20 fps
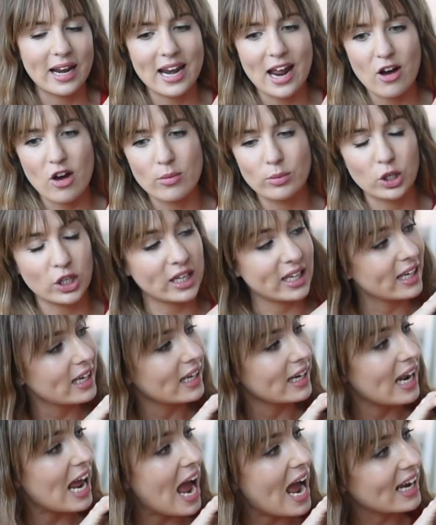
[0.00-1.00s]
And now I'm looking
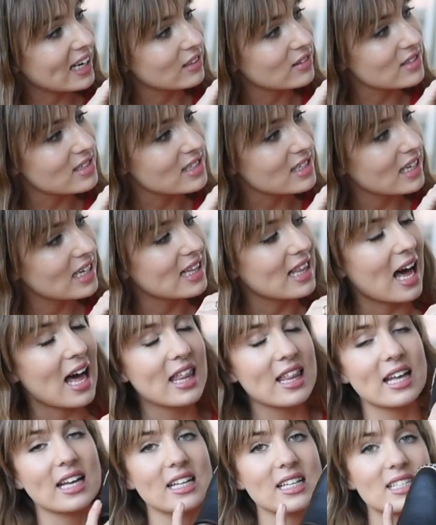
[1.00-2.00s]
in it, I can see
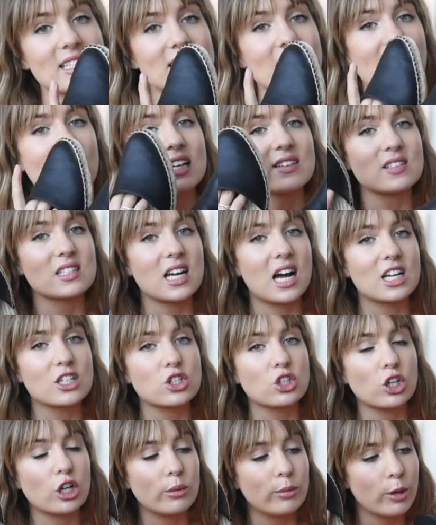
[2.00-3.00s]
that it is kind of
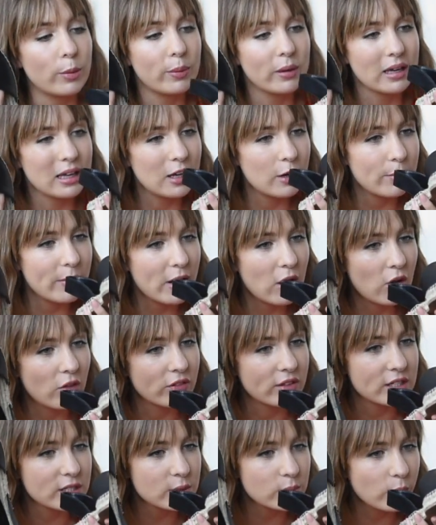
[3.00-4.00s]
starting to come up a little bit
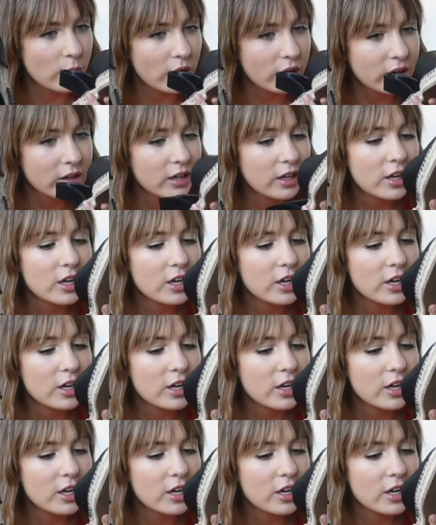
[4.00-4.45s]
on this one.